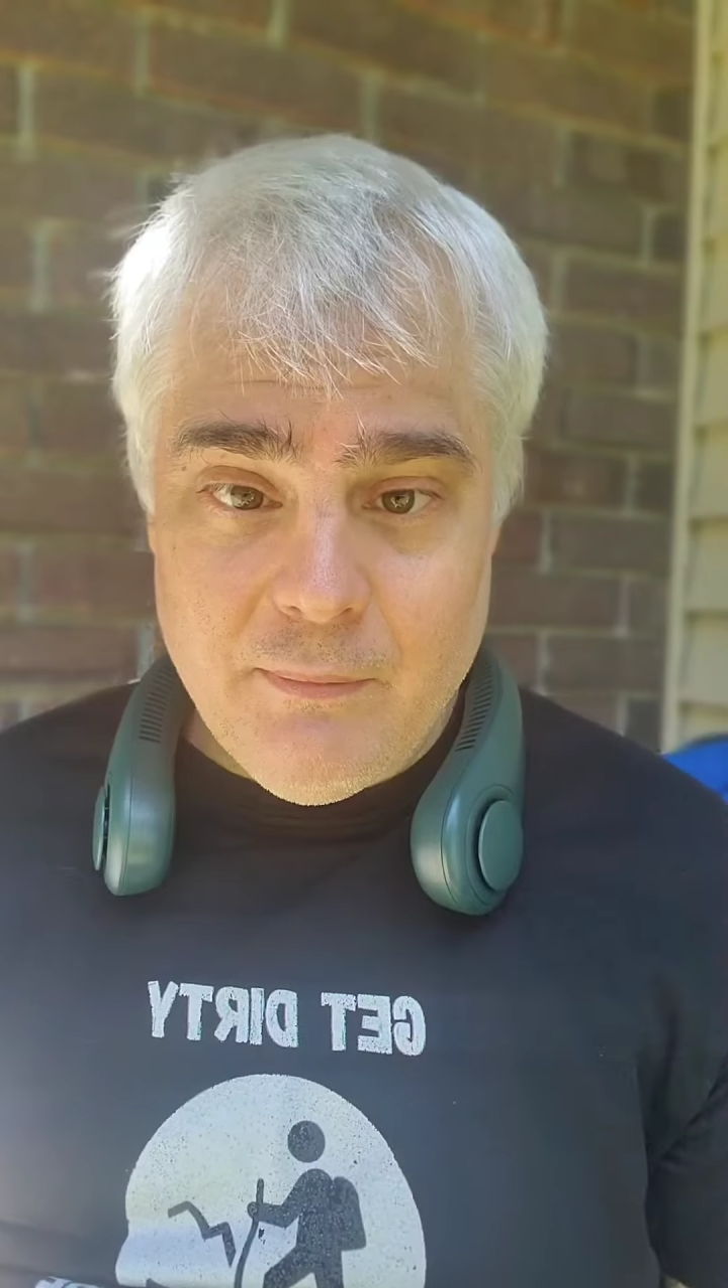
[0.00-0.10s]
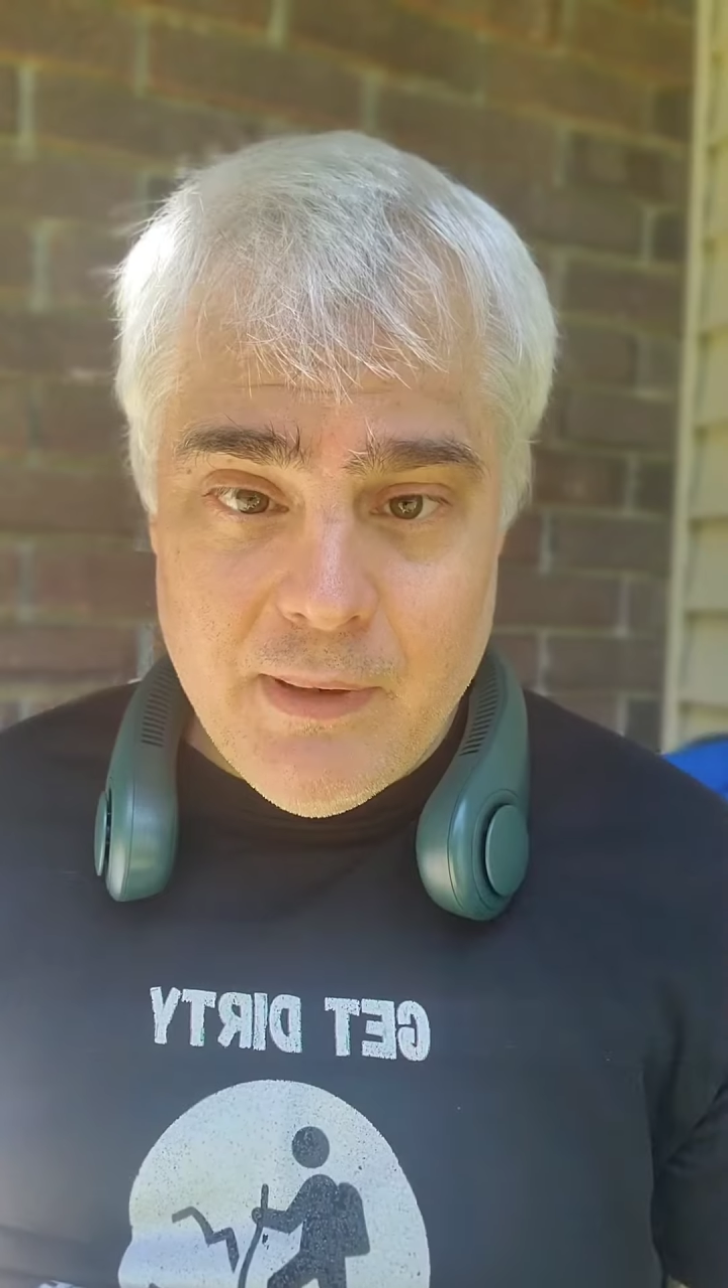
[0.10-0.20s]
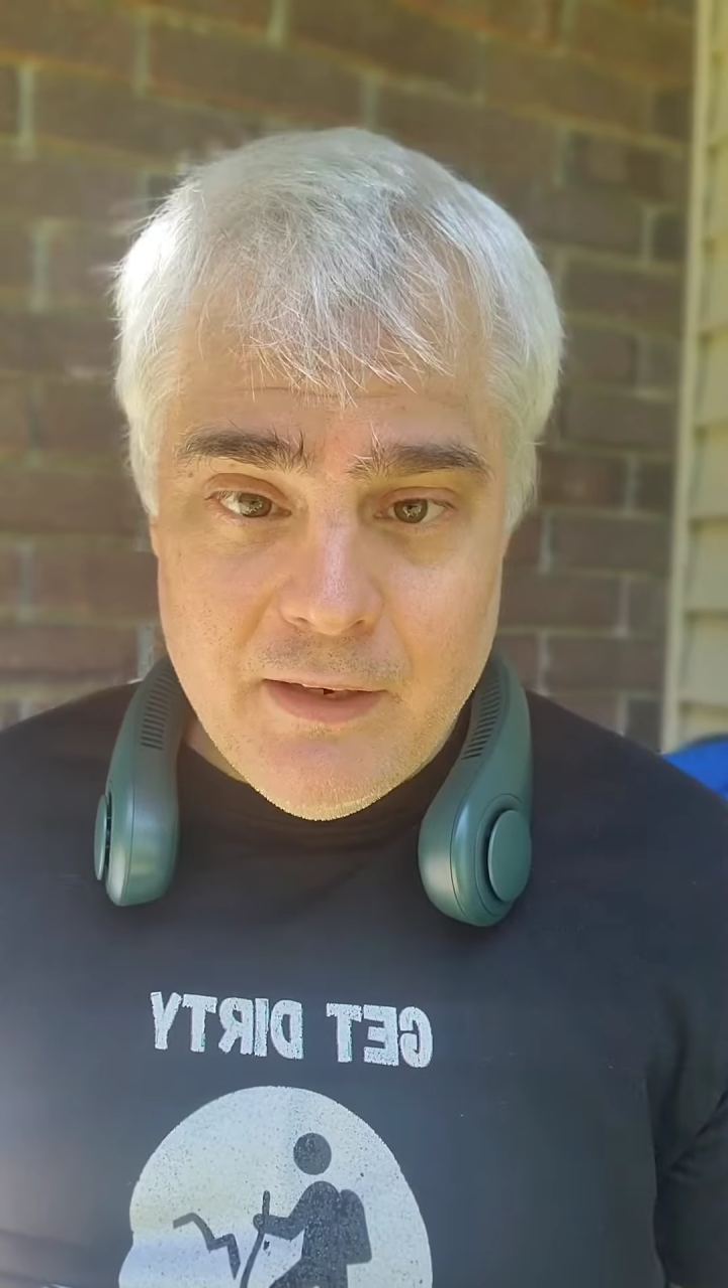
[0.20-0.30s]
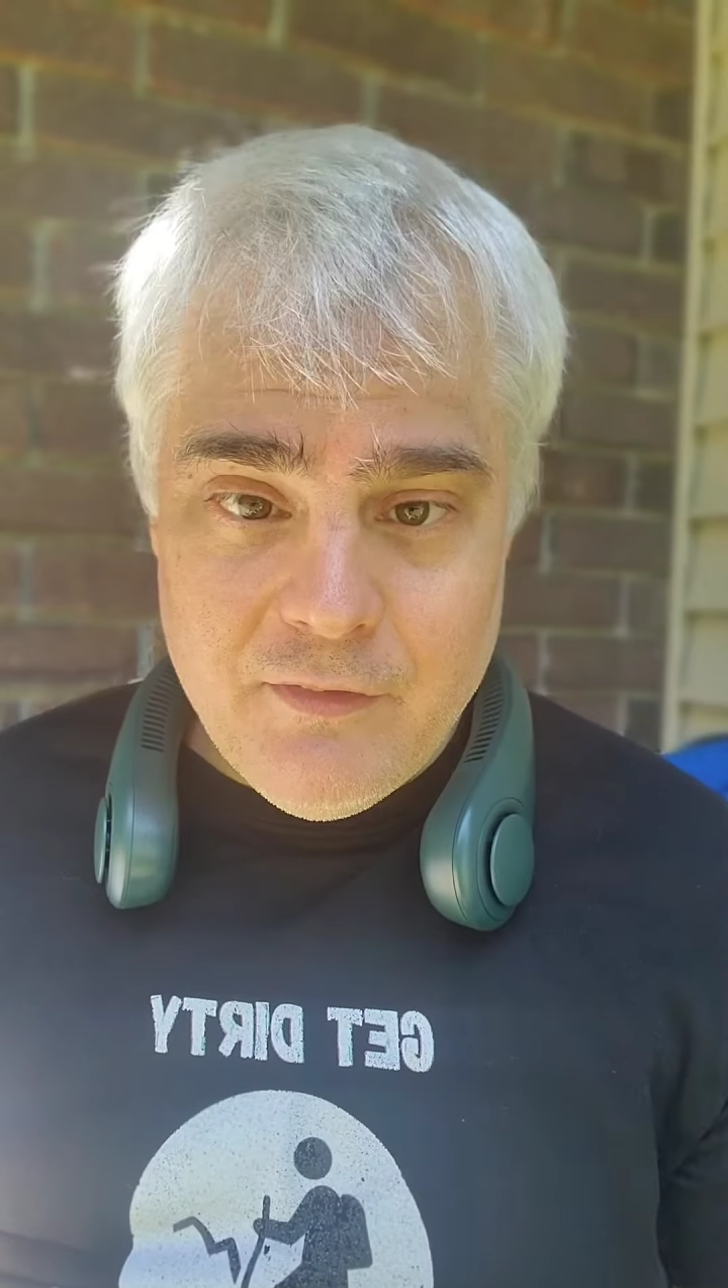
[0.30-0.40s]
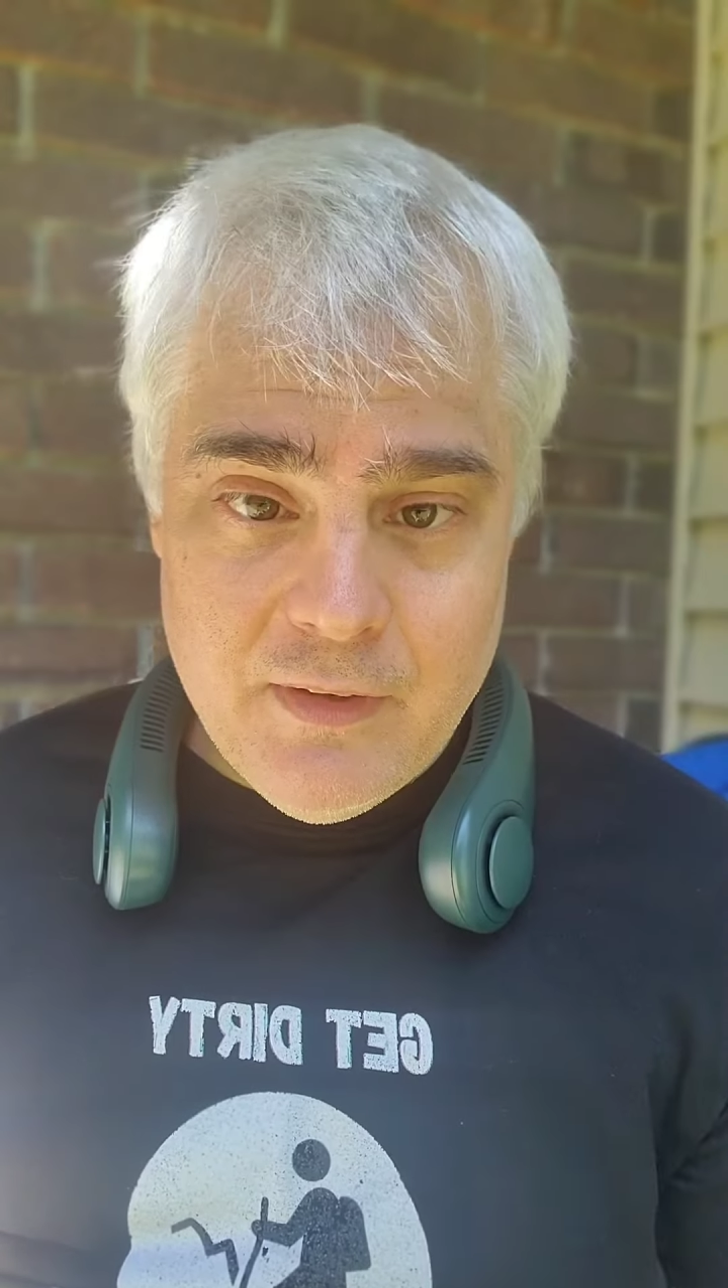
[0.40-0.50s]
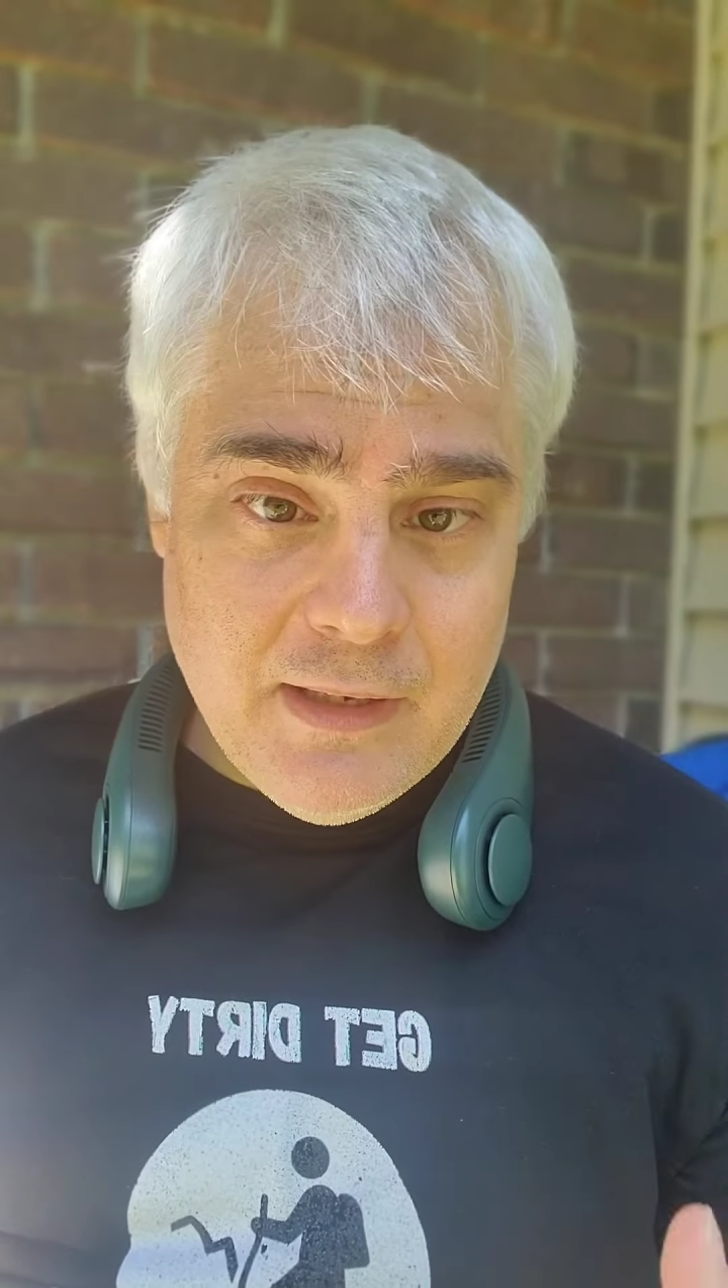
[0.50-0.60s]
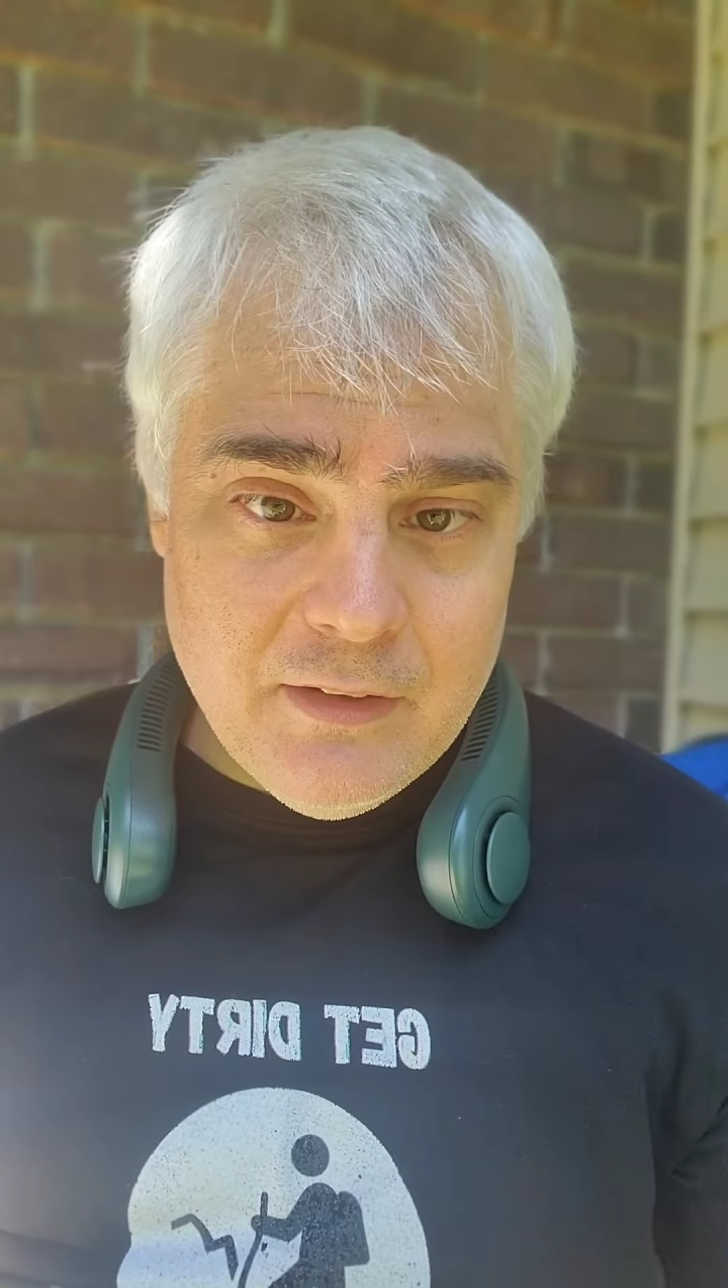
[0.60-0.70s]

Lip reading: a benefit,